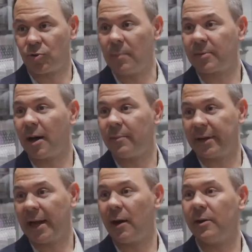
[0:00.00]
Trump
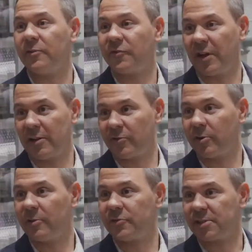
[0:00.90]
coming out in
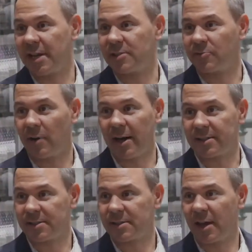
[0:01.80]
favor of states'
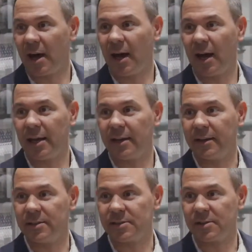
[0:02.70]
rights uh,
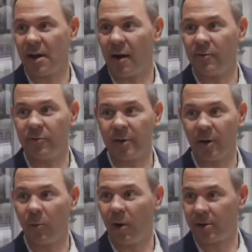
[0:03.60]
is a
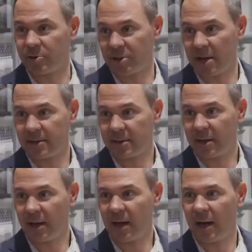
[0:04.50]
real watershed.
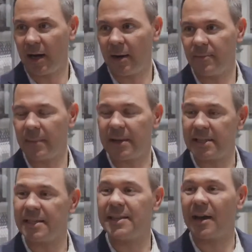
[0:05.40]
Yeah. Um, I mean, he
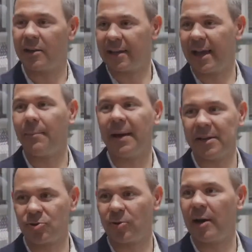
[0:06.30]
did that on the
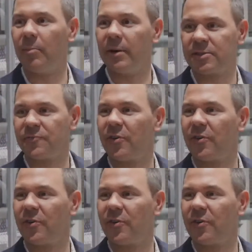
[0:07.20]
campaign trail, but right.